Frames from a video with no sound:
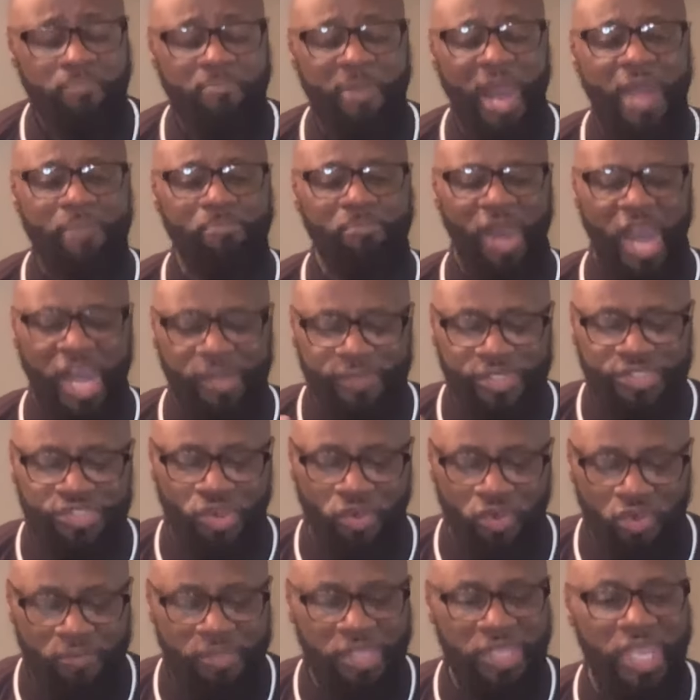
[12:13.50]
My Bible
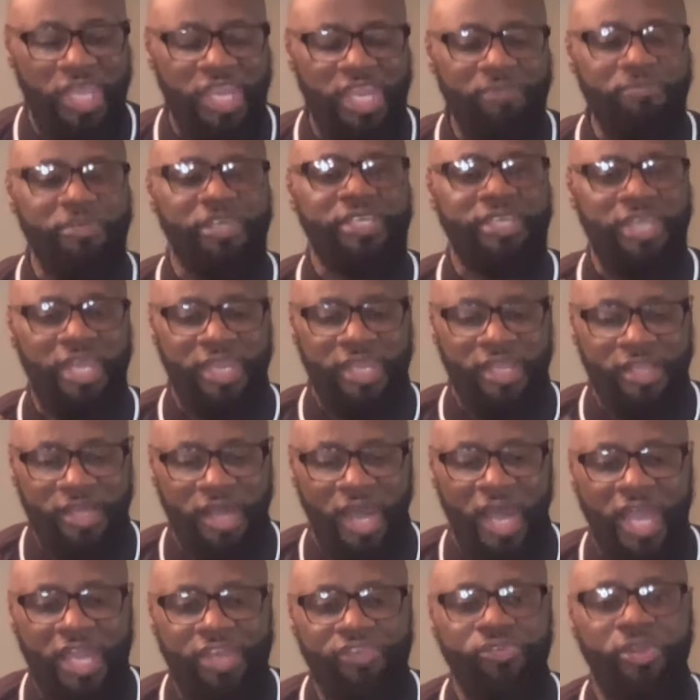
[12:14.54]
told me in the beginning
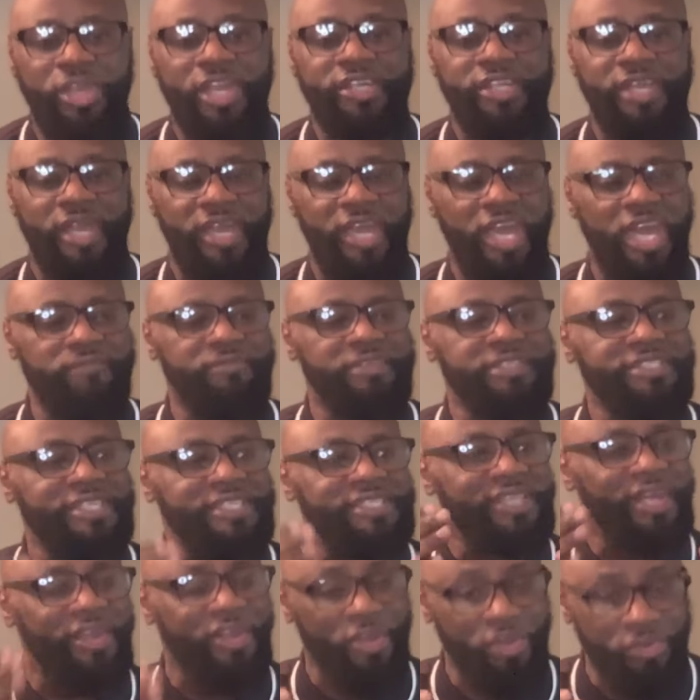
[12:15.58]
God created the heavens
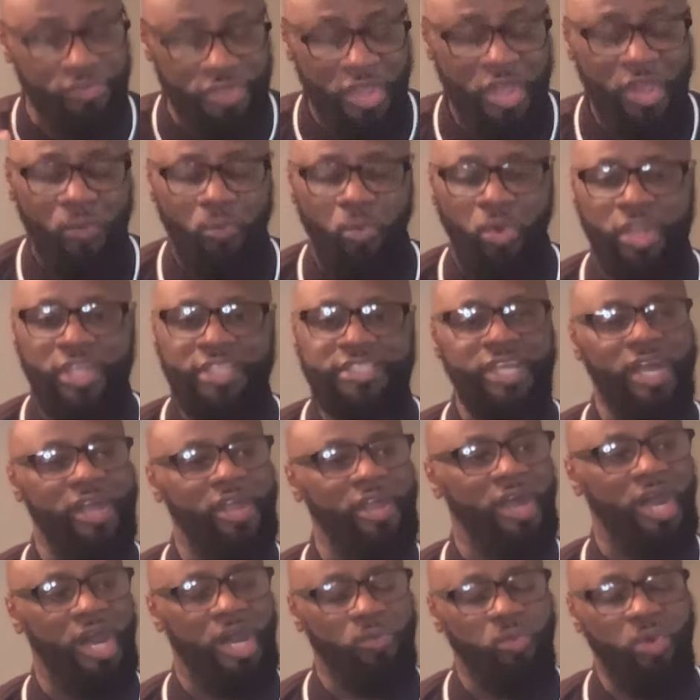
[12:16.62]
and earth. Amen. What is the
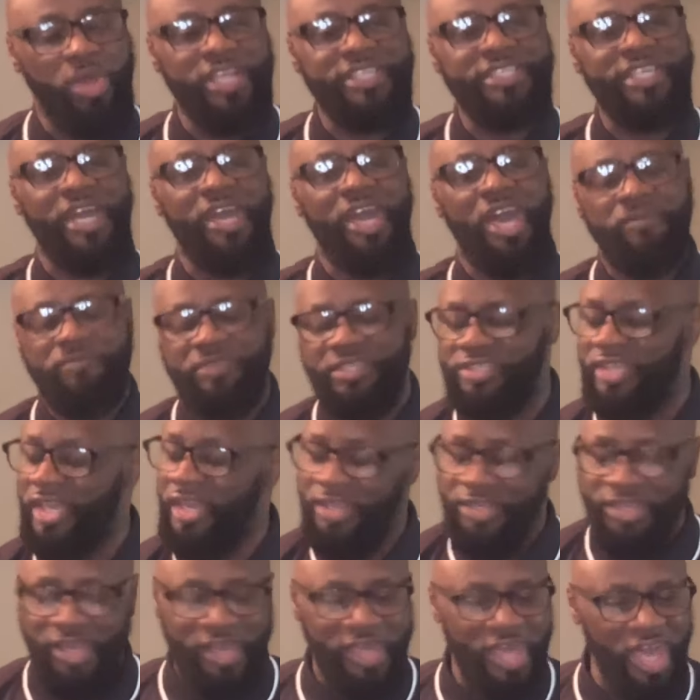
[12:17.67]
uh, what is the heavens?
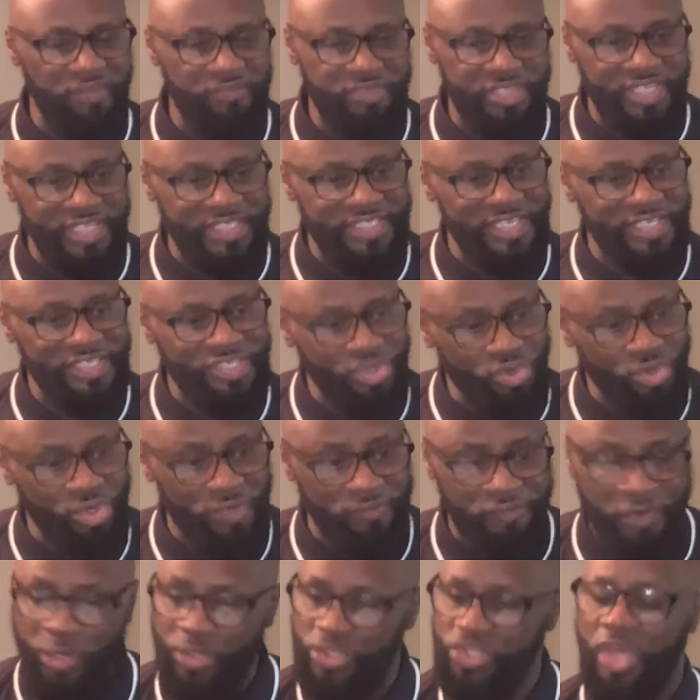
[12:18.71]
The heavens is the
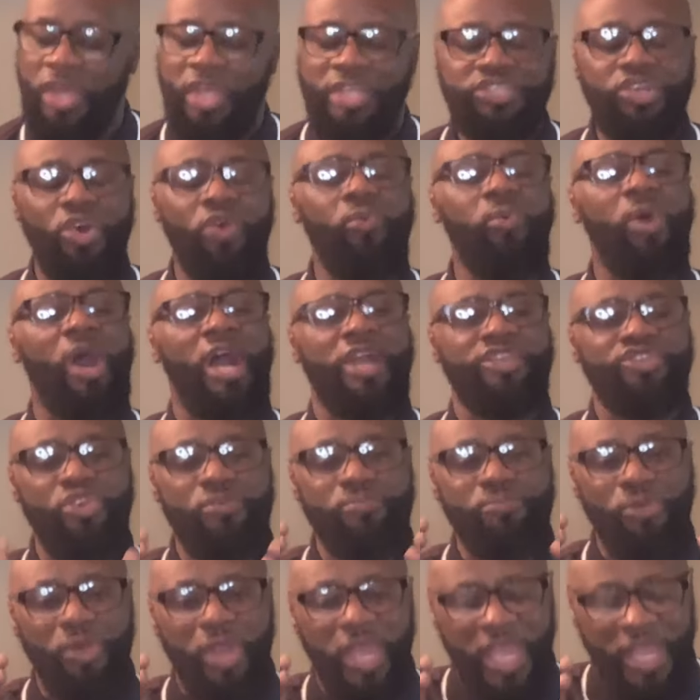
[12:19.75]
universe. So why are
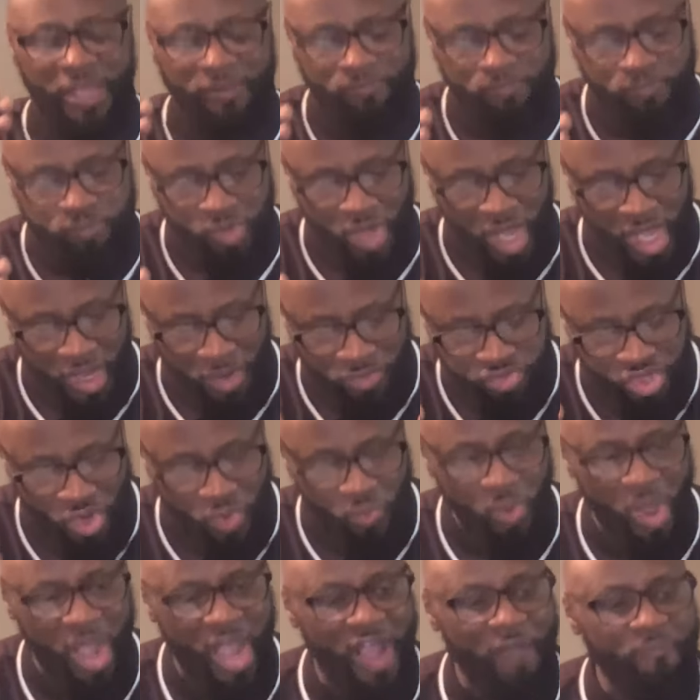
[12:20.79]
you praying uh, so
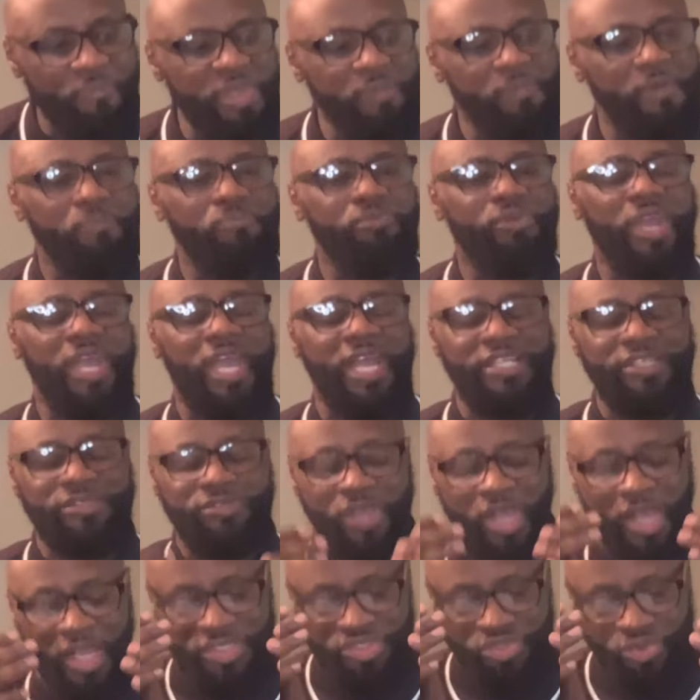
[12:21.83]
why are people praying
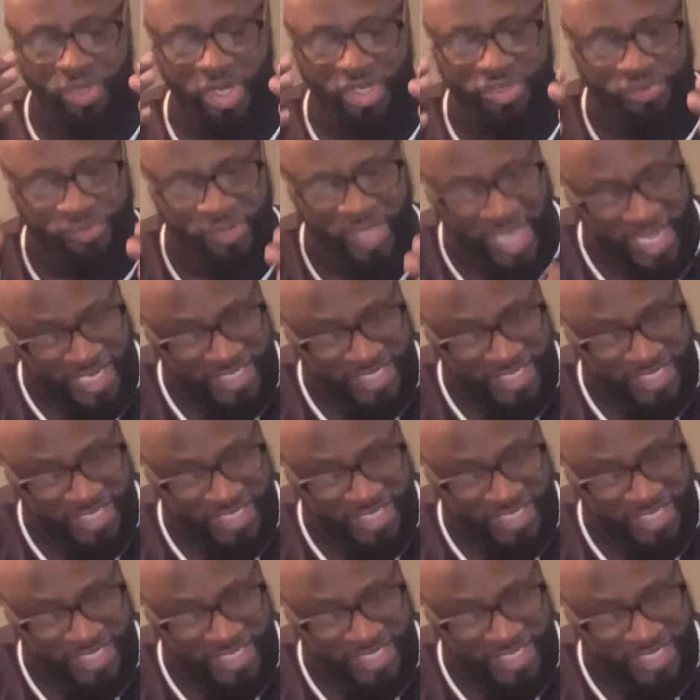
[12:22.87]
uh, to the creator?